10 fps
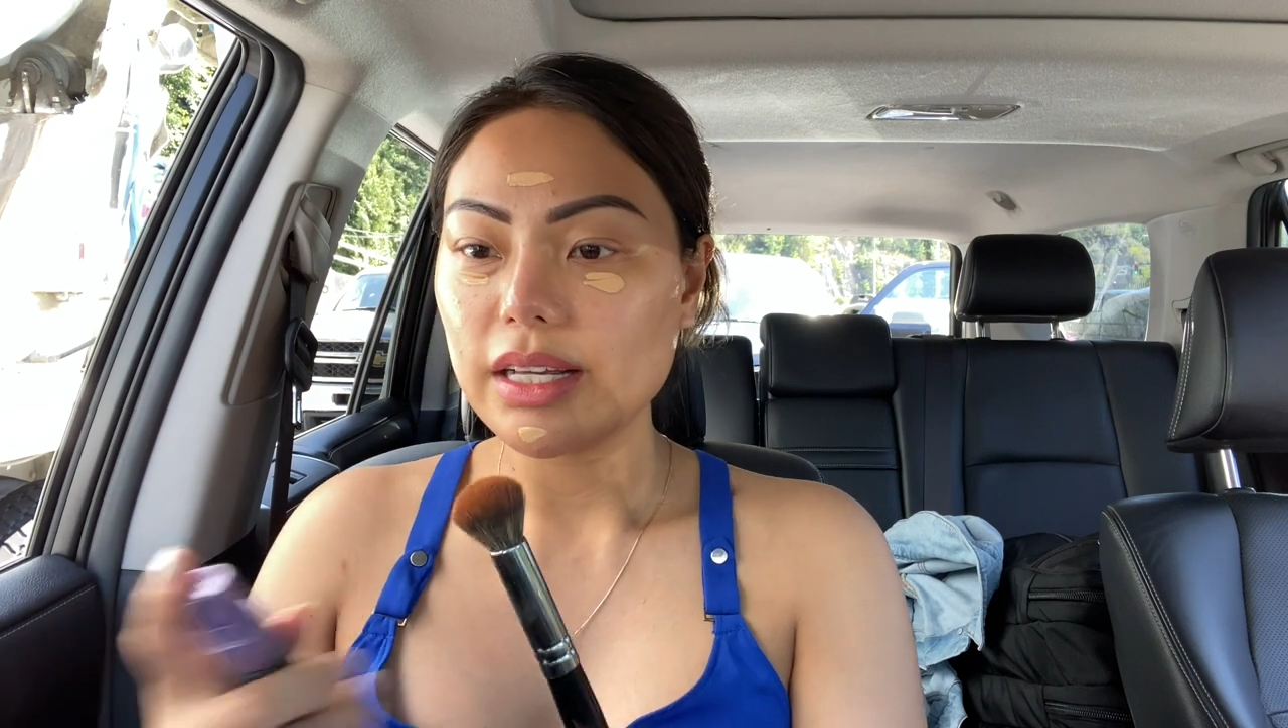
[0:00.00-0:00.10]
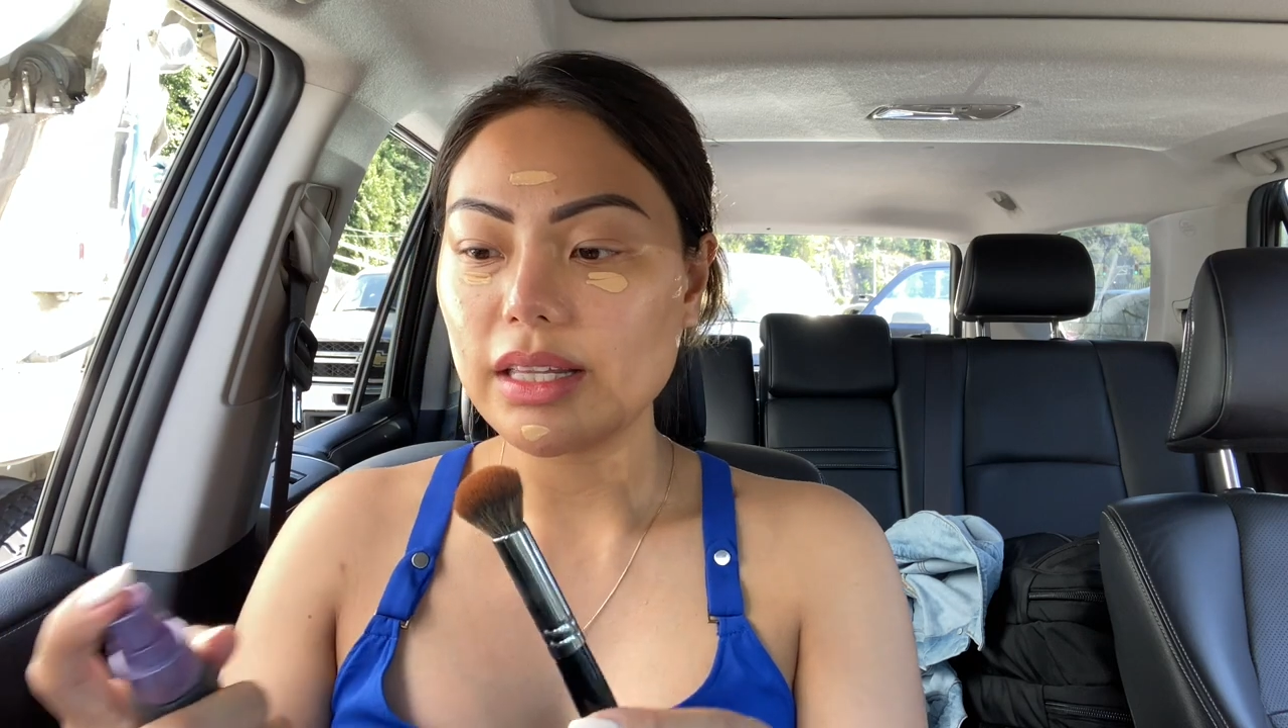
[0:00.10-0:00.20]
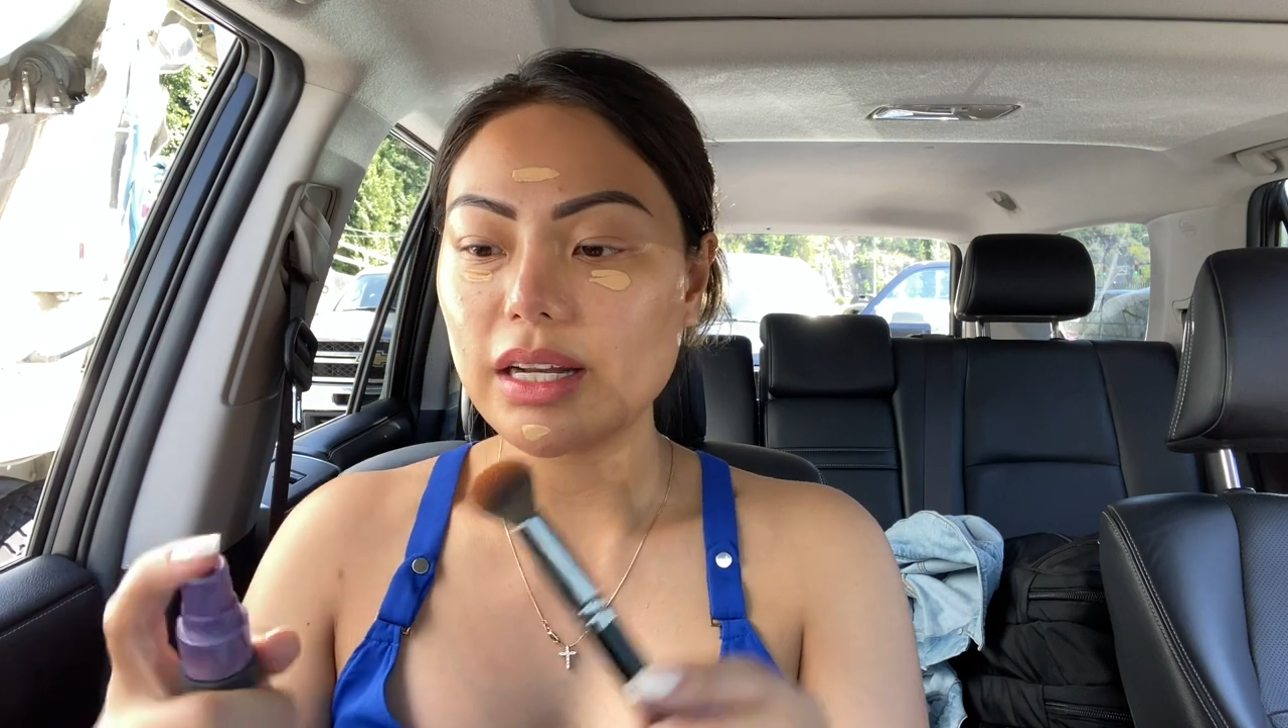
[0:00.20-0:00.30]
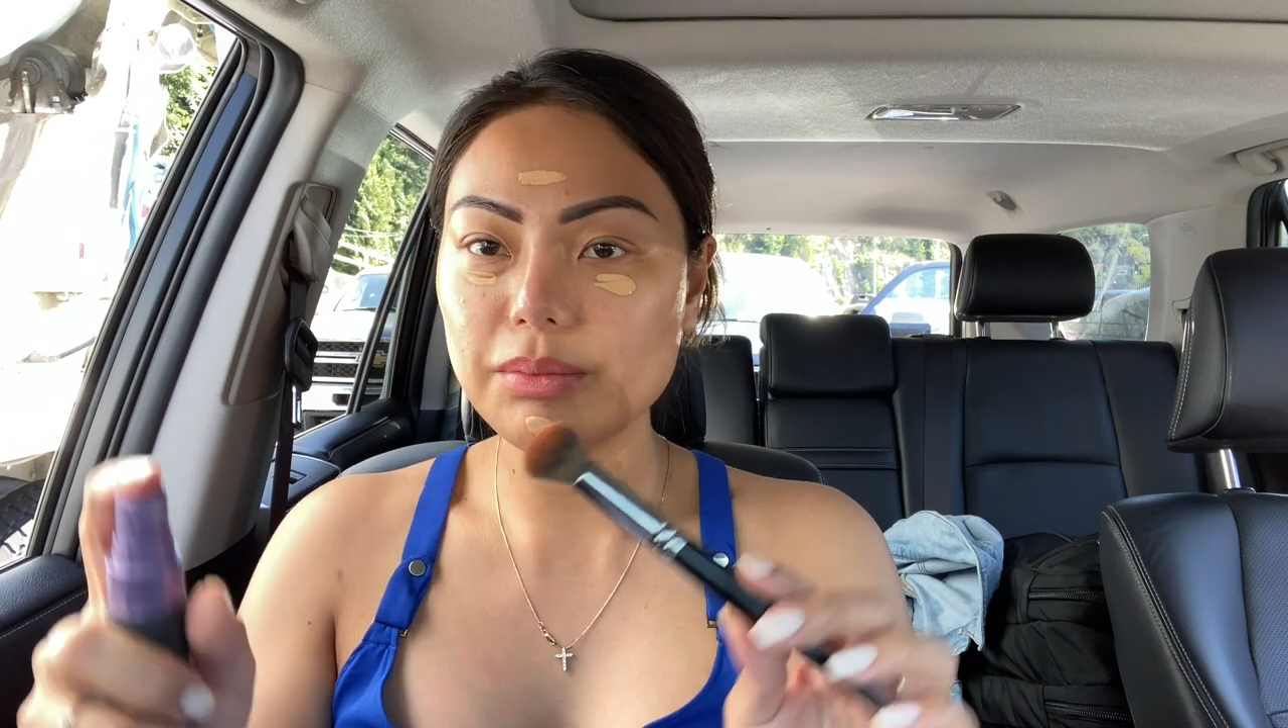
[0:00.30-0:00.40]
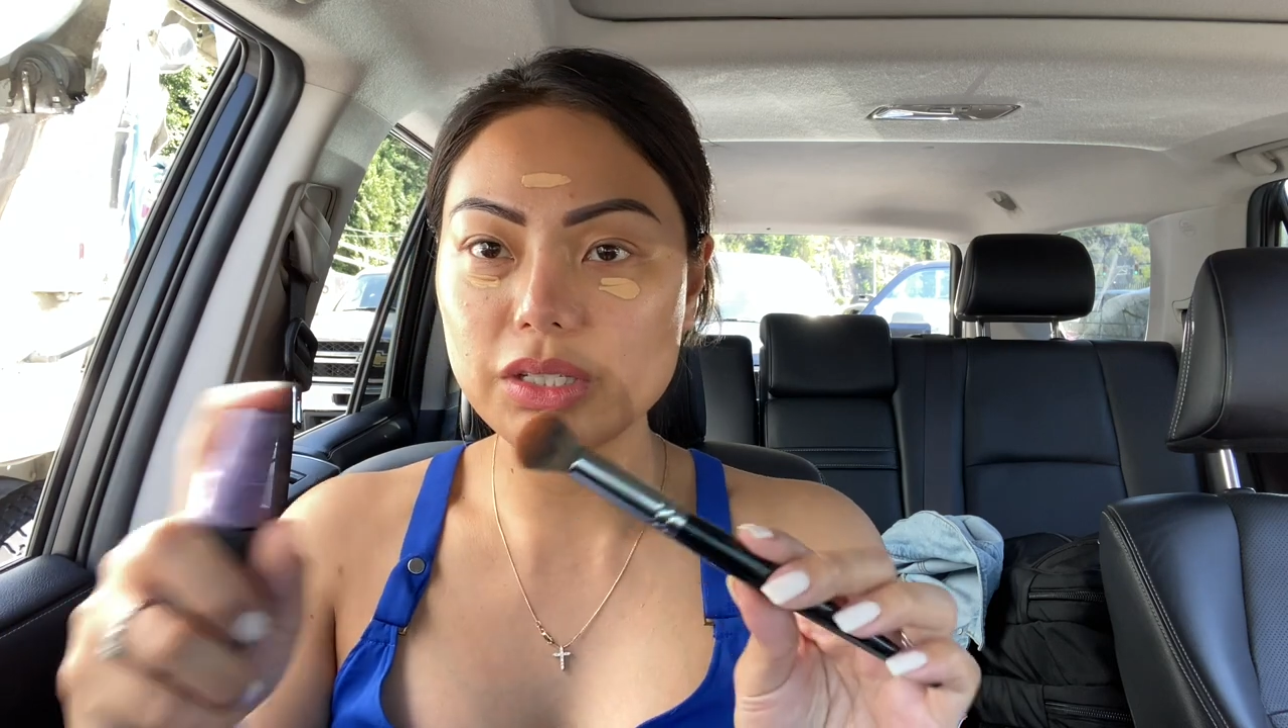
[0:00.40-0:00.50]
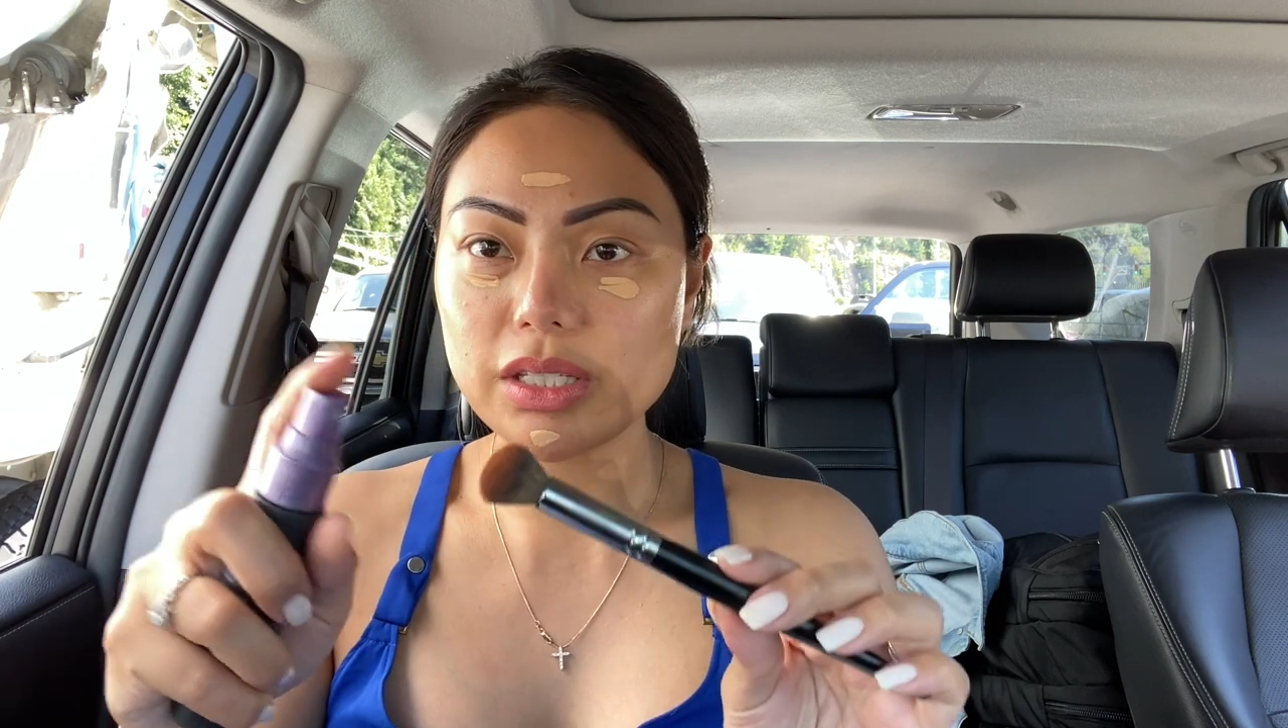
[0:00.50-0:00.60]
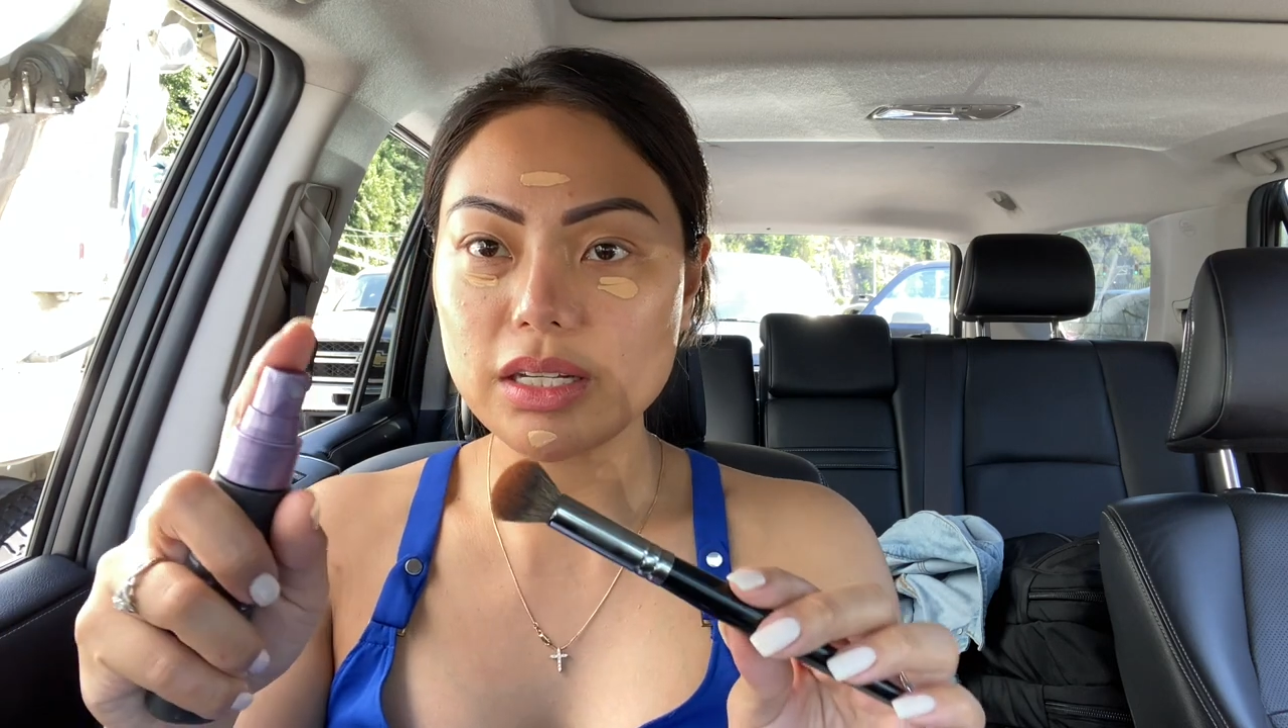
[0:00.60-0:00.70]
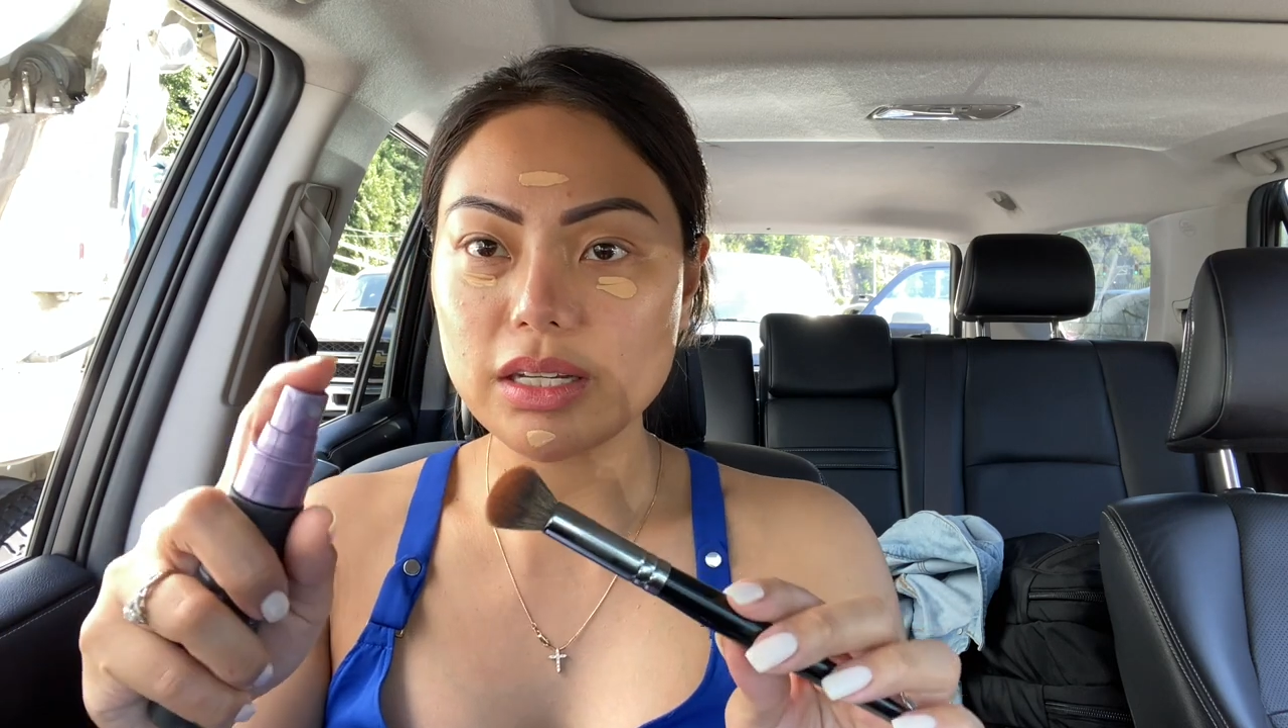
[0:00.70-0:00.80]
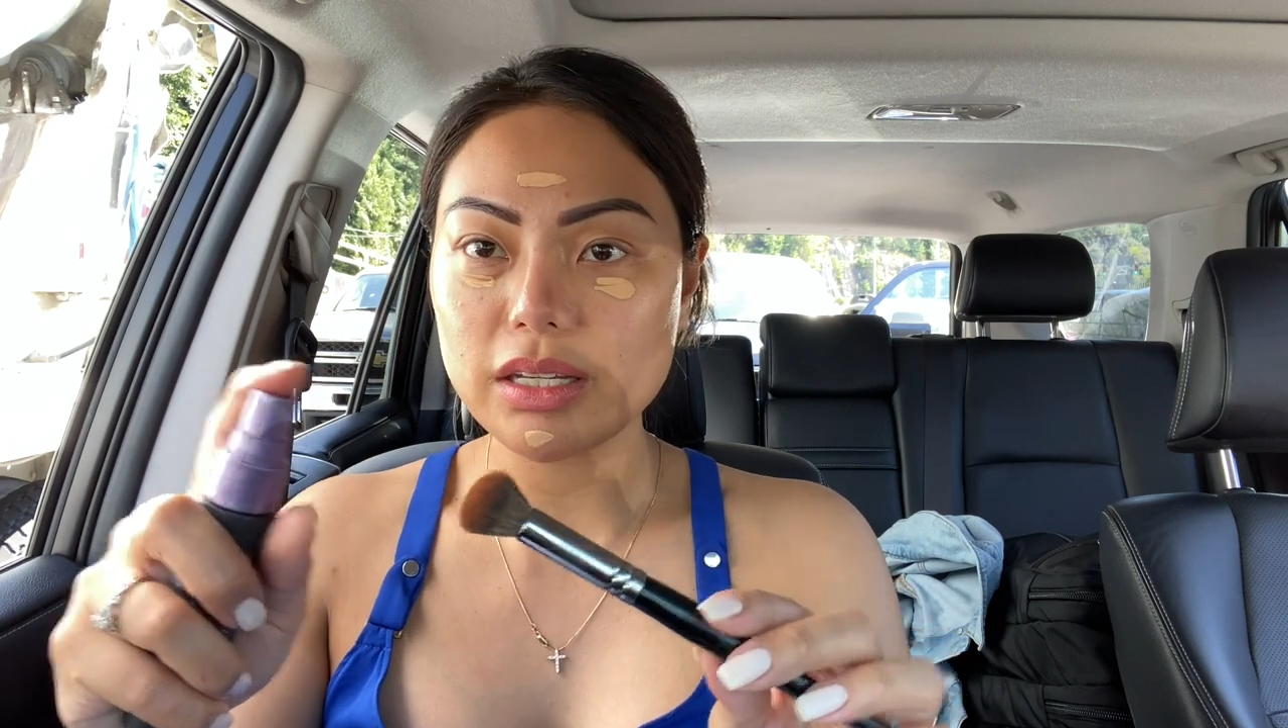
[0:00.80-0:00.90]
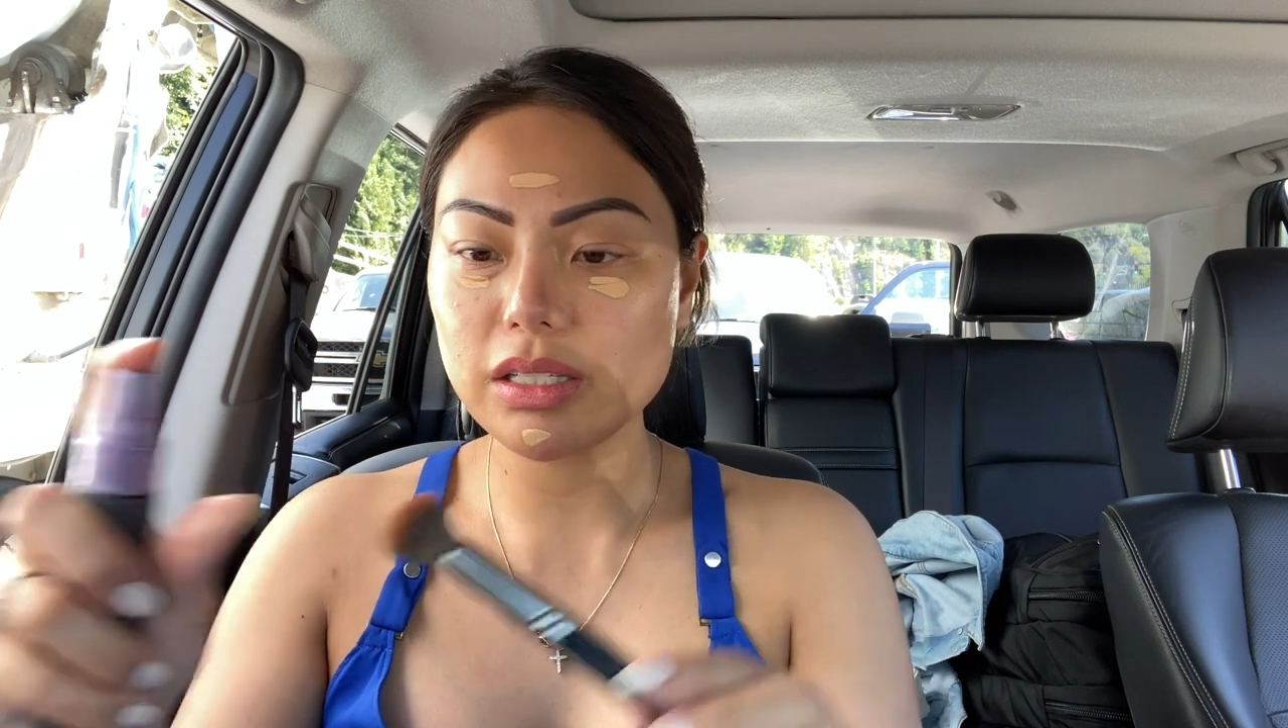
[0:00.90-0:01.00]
Then I'm just gonna